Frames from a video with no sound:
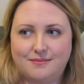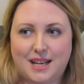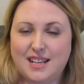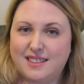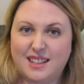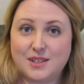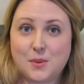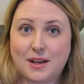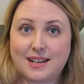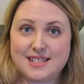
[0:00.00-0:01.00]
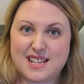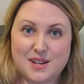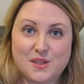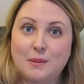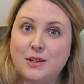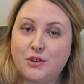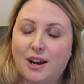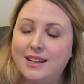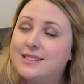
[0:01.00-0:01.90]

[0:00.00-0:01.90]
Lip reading: I think it's quite a nice idea, so I might try.